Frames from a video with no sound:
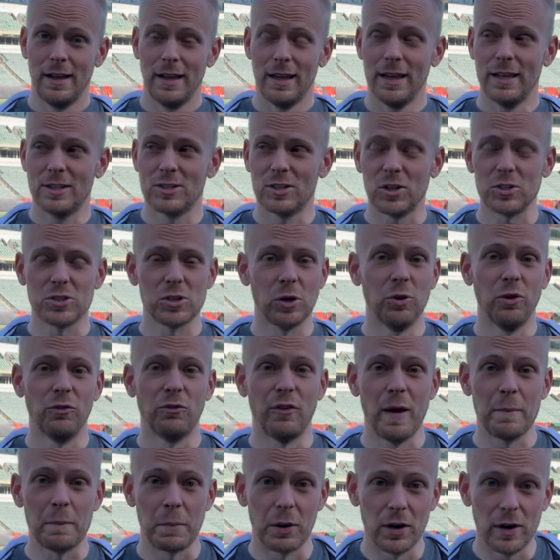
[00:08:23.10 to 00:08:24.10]
it's also
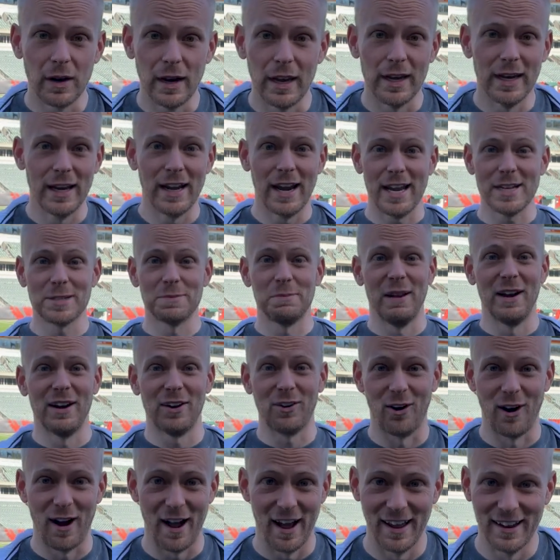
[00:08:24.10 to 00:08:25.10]
November, and it has been a
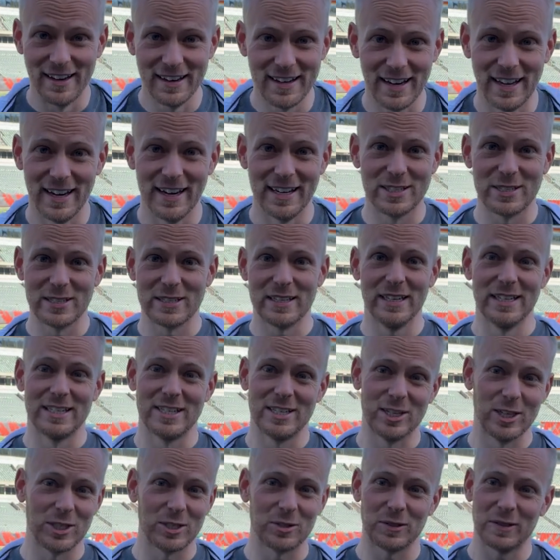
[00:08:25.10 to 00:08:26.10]
grind, and it's
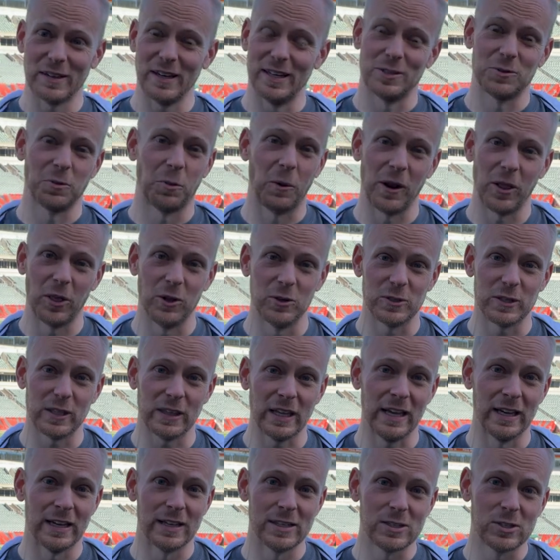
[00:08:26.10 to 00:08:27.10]
it's just it's one of those
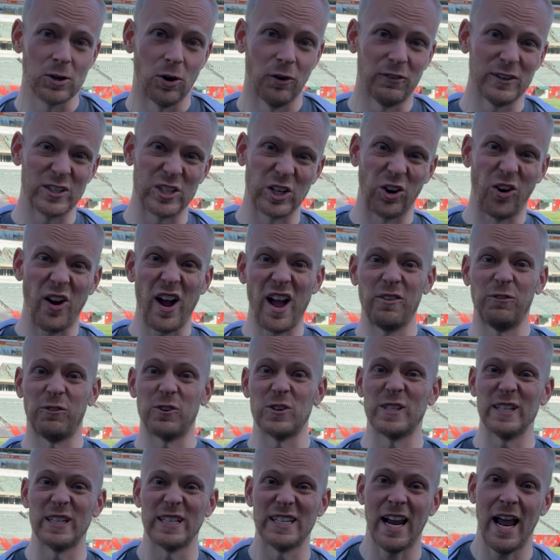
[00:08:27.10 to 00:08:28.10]
things. So if it's a grind for
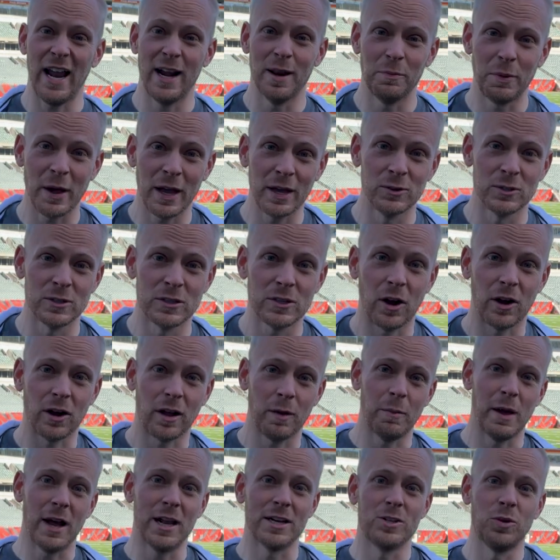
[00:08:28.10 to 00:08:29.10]
Cincinnati Bengals talk,
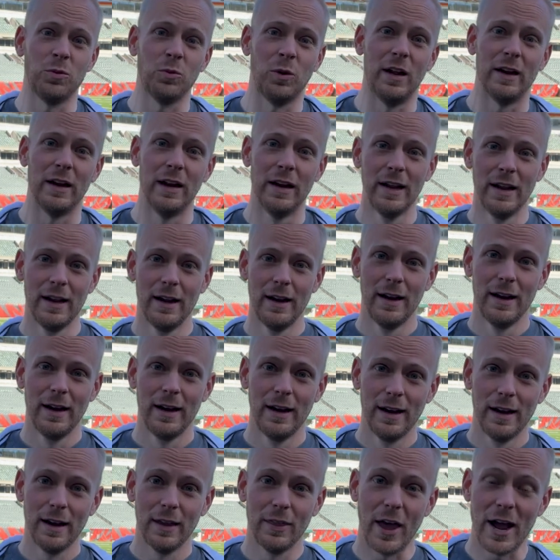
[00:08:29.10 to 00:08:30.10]
imagine what
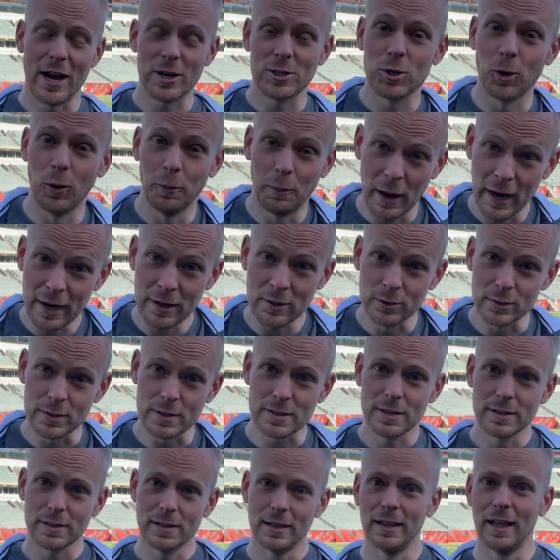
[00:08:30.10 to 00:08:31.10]
the actual
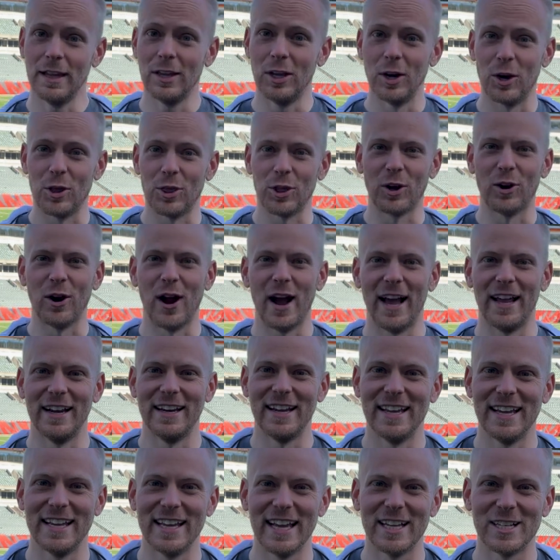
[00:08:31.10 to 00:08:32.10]
Bengals. You know, the grind
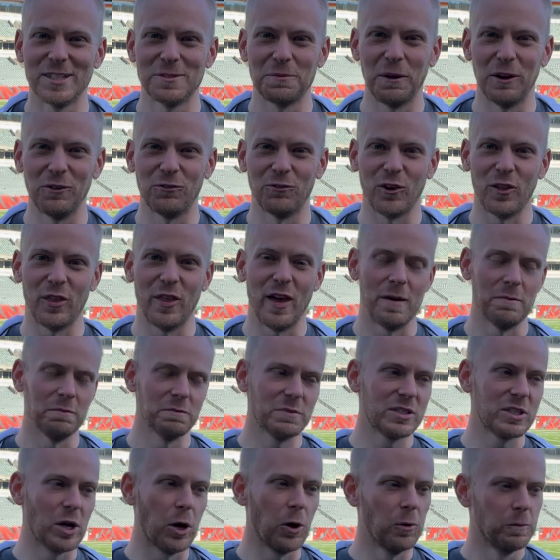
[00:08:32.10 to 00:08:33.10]
it, has been for them.
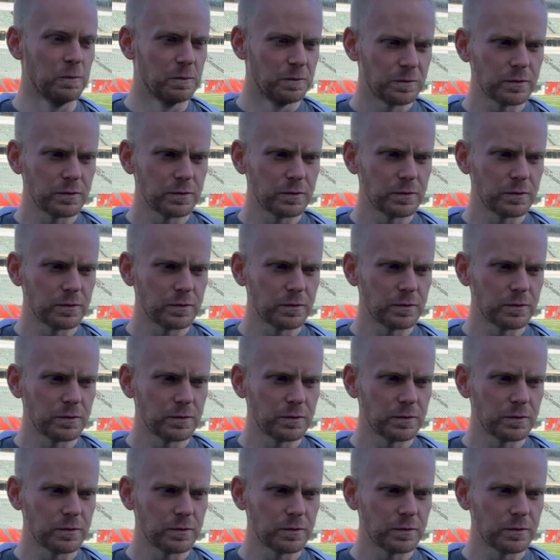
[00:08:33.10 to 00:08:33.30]
So